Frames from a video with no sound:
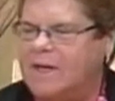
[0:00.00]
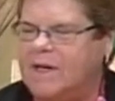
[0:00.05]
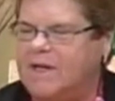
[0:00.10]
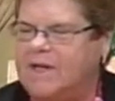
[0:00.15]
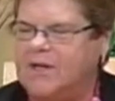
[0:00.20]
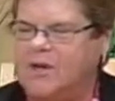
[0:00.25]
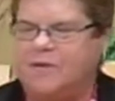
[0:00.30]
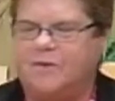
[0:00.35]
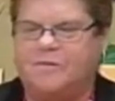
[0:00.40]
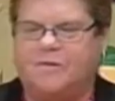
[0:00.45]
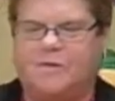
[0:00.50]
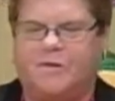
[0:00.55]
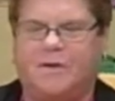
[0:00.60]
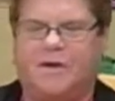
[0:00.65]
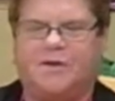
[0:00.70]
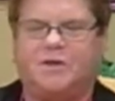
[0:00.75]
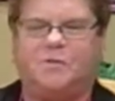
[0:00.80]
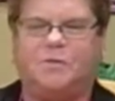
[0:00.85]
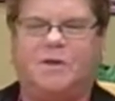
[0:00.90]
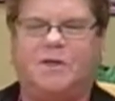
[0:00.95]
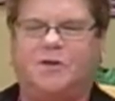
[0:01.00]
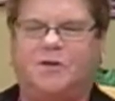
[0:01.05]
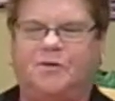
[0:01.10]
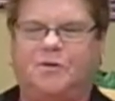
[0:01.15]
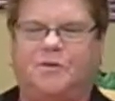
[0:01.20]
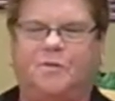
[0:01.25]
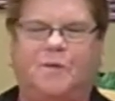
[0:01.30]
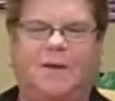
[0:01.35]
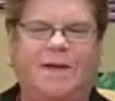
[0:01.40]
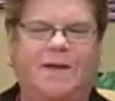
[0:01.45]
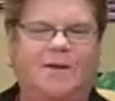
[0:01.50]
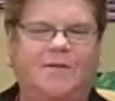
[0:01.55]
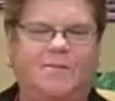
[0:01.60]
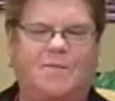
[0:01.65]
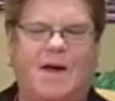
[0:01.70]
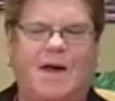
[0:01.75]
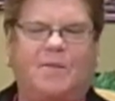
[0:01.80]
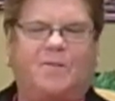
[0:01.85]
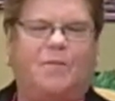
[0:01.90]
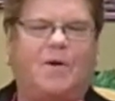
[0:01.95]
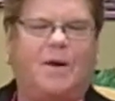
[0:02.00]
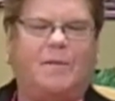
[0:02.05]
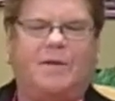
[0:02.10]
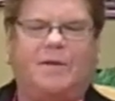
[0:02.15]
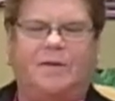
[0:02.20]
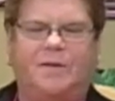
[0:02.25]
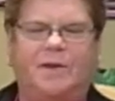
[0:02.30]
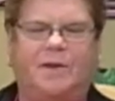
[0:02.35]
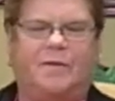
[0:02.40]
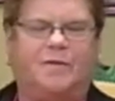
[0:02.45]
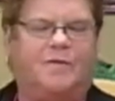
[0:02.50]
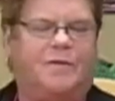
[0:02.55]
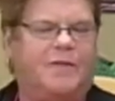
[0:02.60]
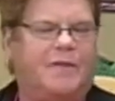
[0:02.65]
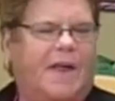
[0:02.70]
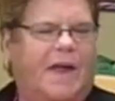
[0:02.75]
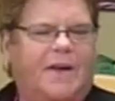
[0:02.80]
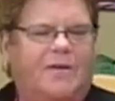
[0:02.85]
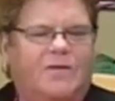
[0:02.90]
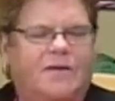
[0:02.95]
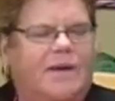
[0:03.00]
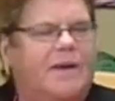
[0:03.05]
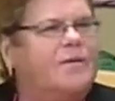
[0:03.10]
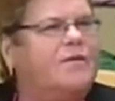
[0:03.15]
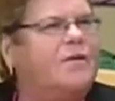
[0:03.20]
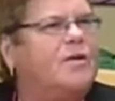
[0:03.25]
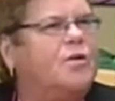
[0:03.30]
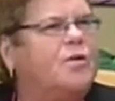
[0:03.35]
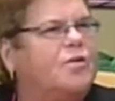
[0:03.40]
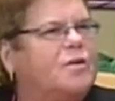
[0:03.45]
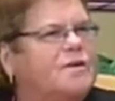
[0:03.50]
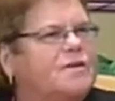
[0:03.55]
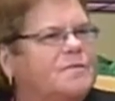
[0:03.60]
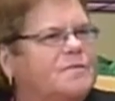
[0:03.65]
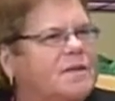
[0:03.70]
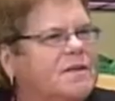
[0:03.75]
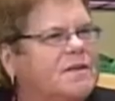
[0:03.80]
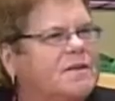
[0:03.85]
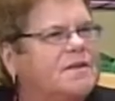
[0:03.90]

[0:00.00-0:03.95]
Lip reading: you know, for their sweet tooth, and we can give them out probably, you know, for Thanksgiving or Christmas.